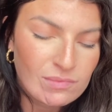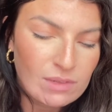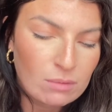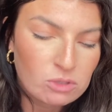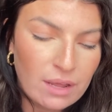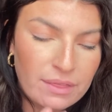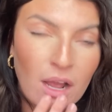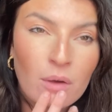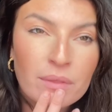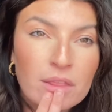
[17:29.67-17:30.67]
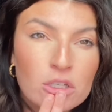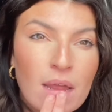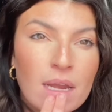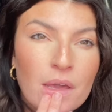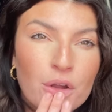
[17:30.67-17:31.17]
I'm trying to think. I don't think there's
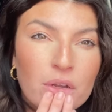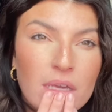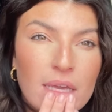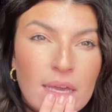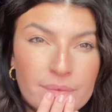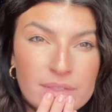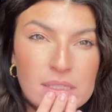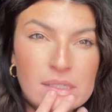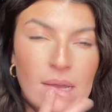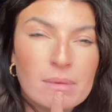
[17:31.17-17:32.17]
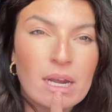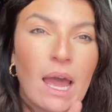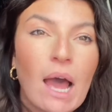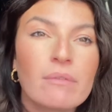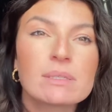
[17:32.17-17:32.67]
any other gifts I'm gonna
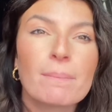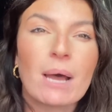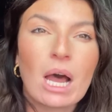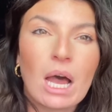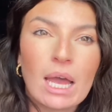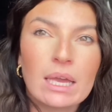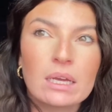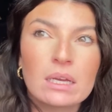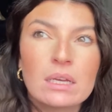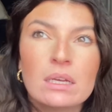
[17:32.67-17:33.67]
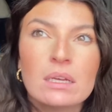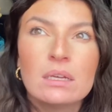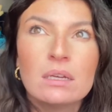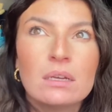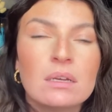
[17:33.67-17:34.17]
have to buy
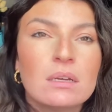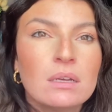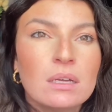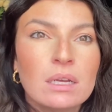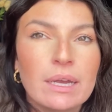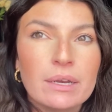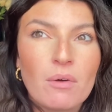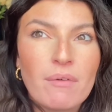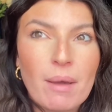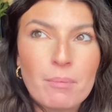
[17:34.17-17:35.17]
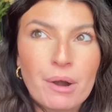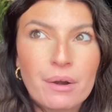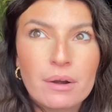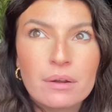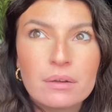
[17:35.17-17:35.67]
in
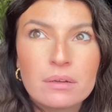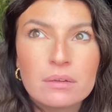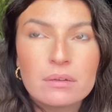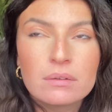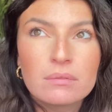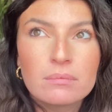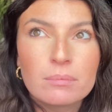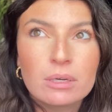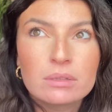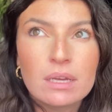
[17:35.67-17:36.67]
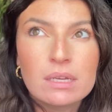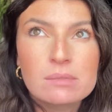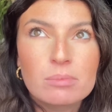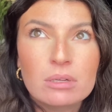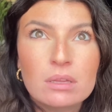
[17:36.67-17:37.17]
November.
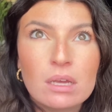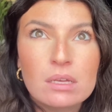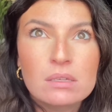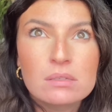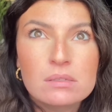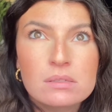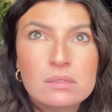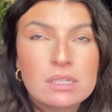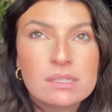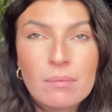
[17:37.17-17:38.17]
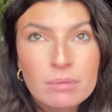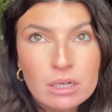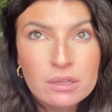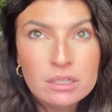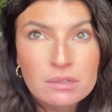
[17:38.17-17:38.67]
Birthdays.
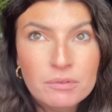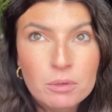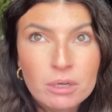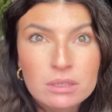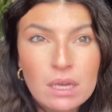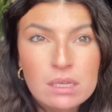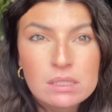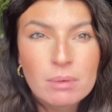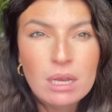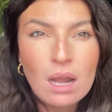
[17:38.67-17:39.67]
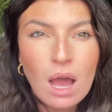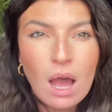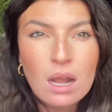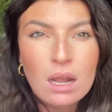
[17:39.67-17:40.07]
December, there's a few birthdays, but not,